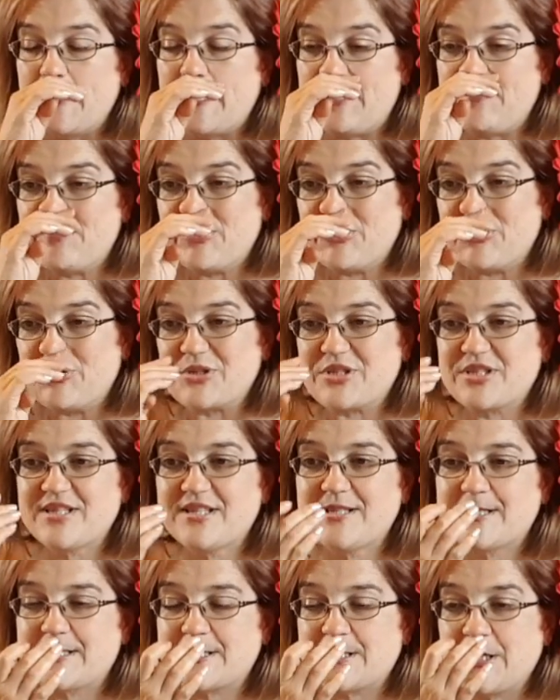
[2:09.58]

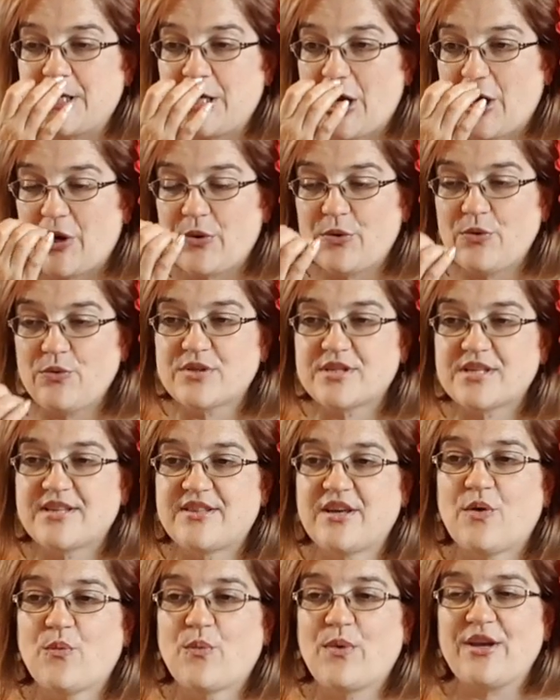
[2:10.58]
Important to note
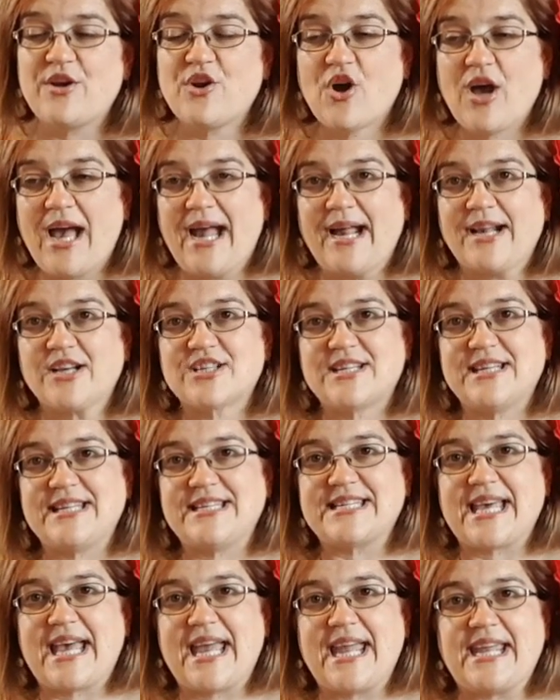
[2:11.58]
that we're not actually
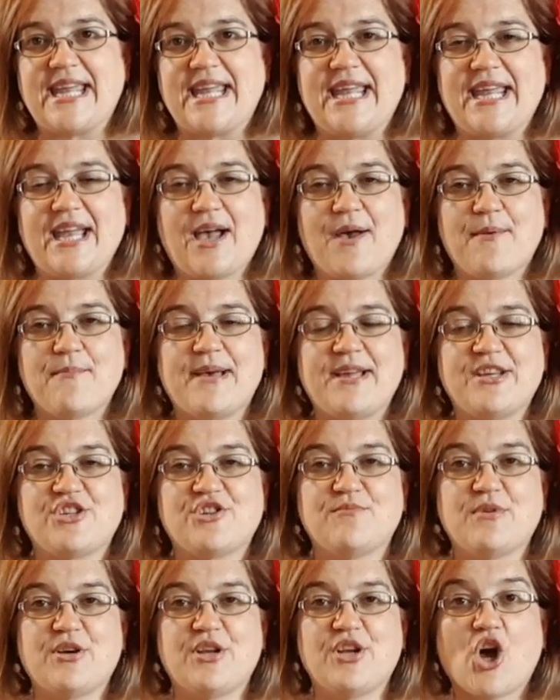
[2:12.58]
taking a
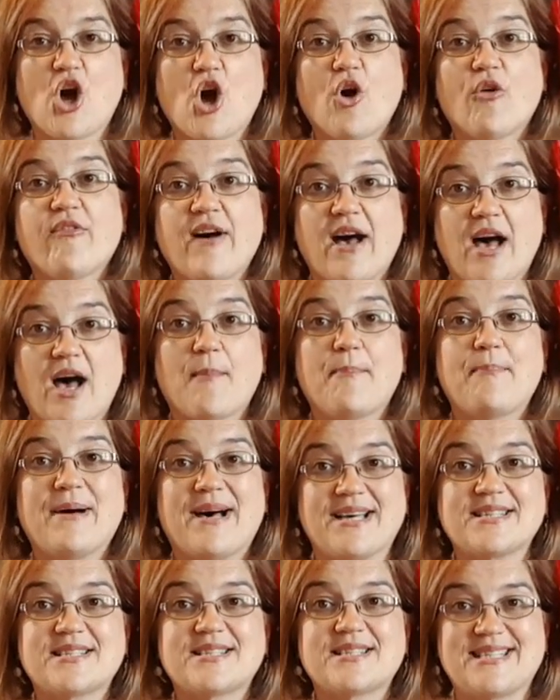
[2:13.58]
measurement of our
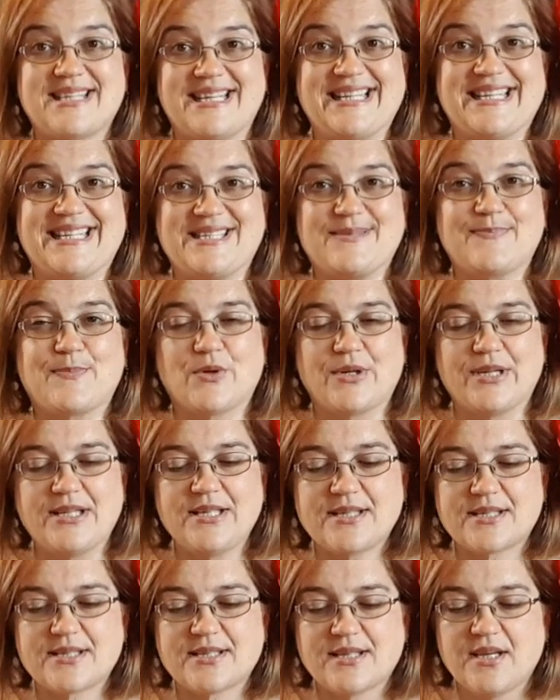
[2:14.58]
bust at this
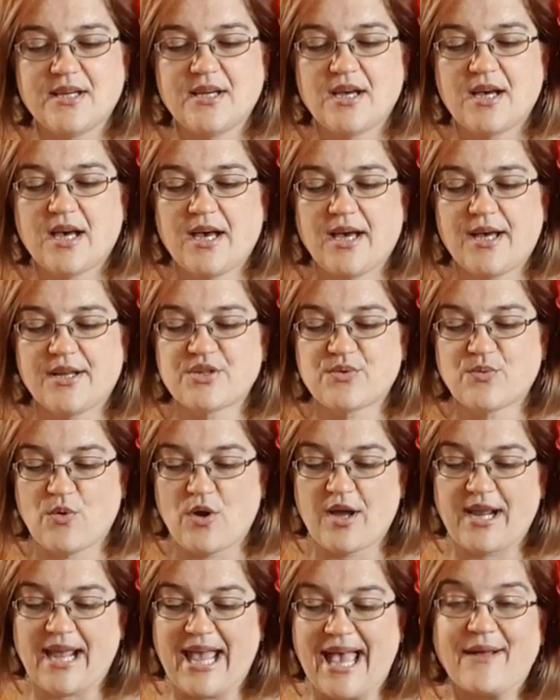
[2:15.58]
point to
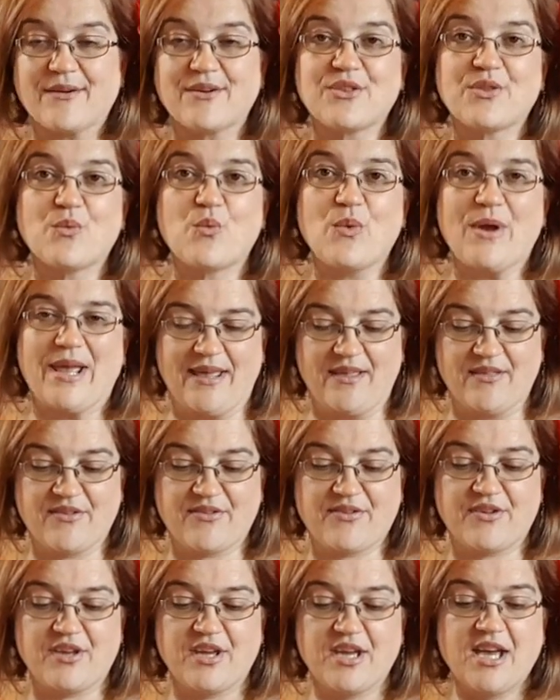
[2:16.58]
work out the
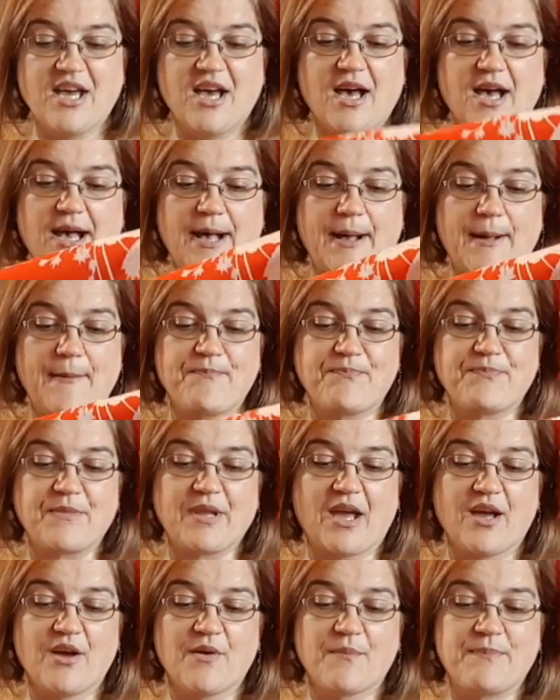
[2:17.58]
width,
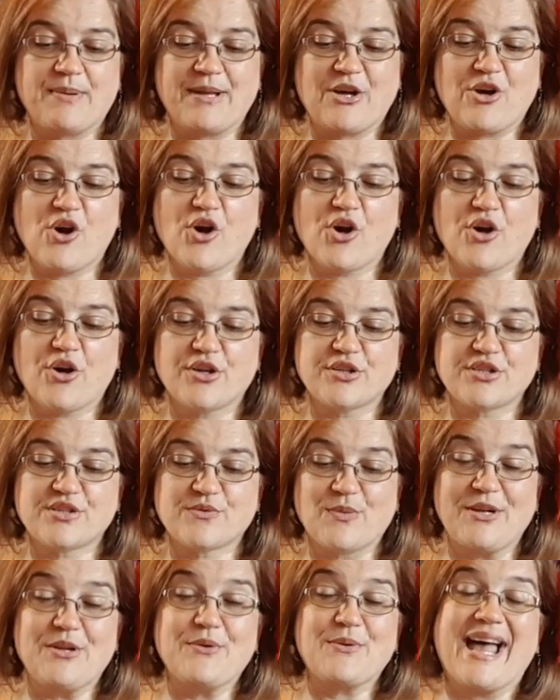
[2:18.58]
because,
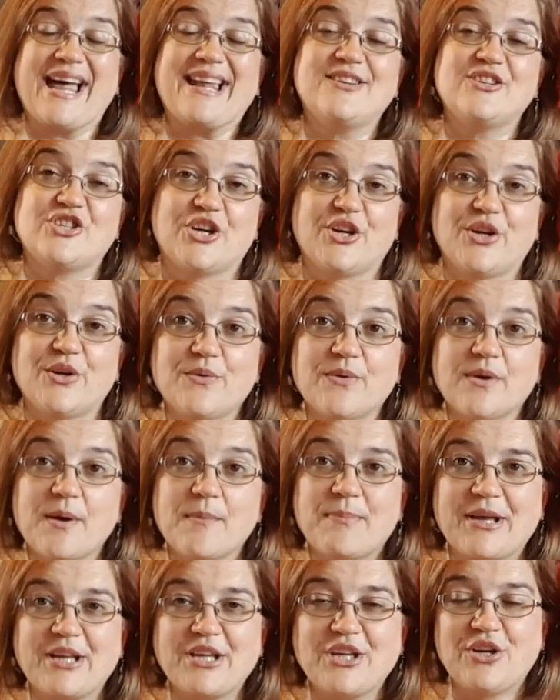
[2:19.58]
well, you can do,
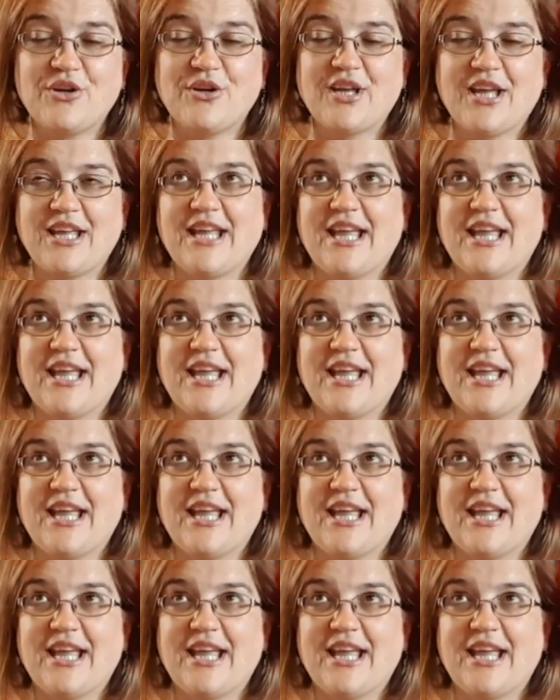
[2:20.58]
but you